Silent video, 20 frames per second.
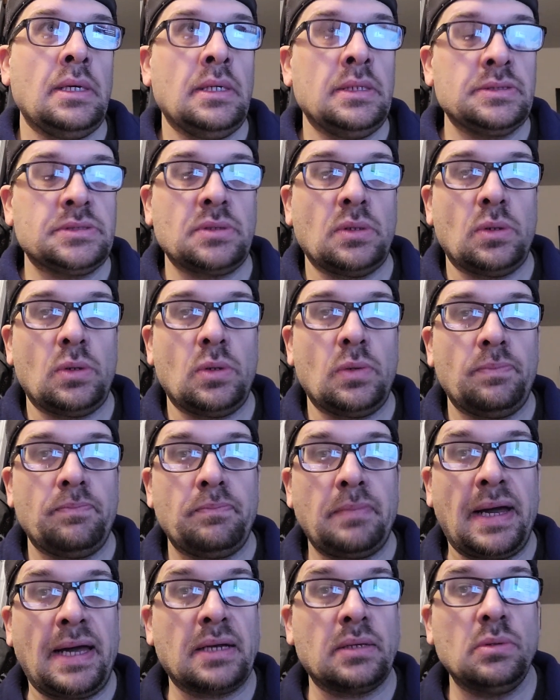So,
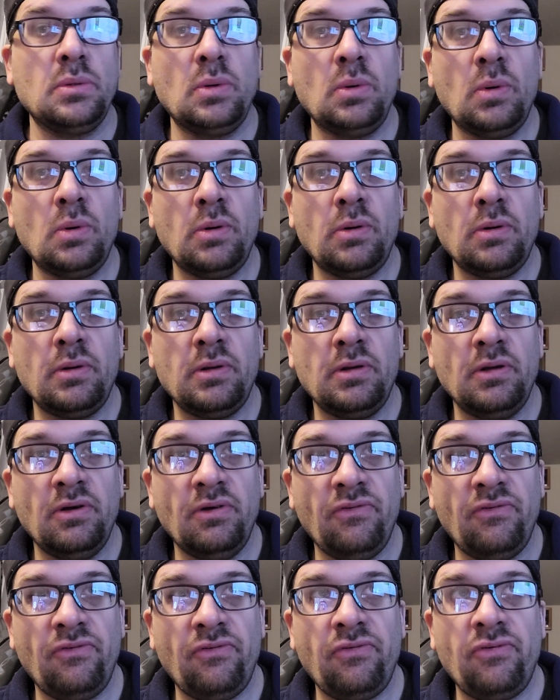I don't know
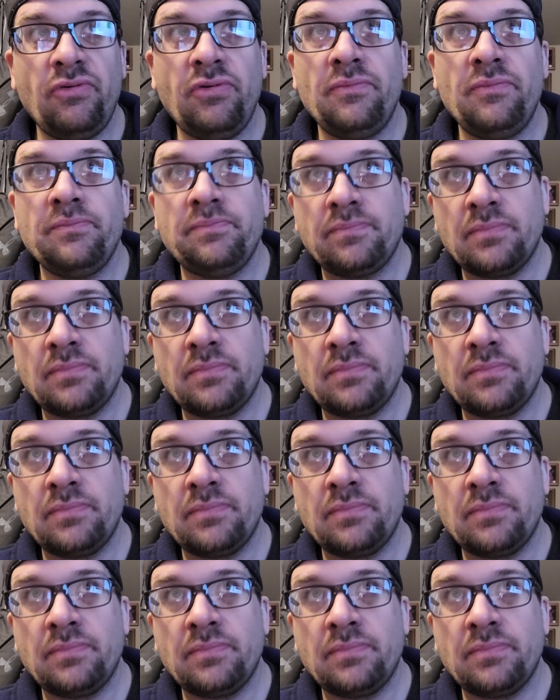if